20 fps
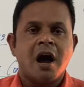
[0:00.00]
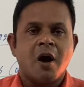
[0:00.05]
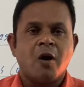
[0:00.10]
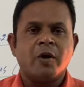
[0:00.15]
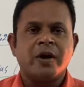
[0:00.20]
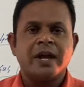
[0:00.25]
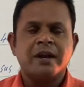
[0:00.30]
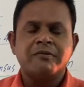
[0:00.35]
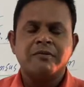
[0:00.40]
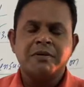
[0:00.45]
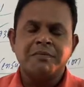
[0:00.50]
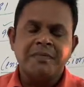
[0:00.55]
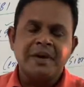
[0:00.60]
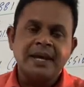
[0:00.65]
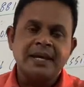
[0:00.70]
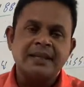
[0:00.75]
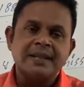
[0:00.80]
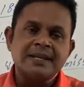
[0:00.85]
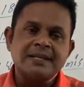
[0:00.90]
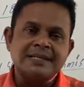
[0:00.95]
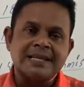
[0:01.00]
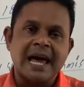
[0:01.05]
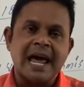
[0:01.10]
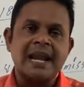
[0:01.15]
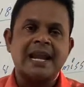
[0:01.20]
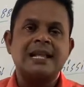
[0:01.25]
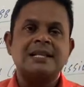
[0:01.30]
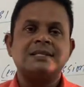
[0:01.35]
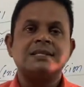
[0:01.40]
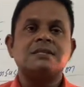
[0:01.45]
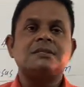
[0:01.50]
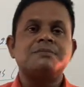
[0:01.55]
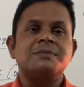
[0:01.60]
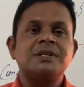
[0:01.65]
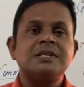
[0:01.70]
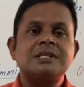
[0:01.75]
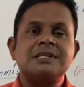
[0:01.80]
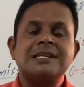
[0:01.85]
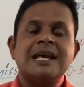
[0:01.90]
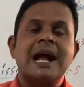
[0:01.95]
how can we make this analysis
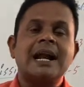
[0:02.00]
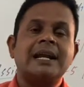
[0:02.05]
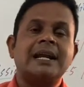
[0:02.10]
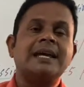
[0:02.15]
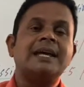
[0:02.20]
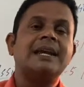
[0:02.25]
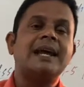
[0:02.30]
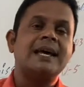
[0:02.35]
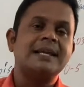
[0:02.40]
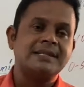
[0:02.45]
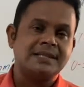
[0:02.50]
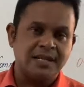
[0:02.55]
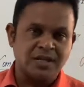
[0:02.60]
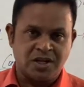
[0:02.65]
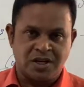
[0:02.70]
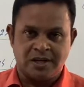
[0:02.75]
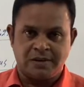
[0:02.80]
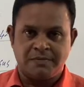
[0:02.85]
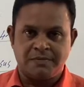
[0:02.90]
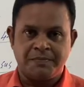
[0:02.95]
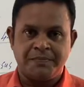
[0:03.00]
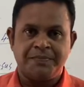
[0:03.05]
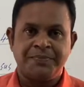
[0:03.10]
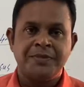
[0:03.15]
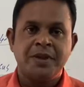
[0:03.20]
means categorization.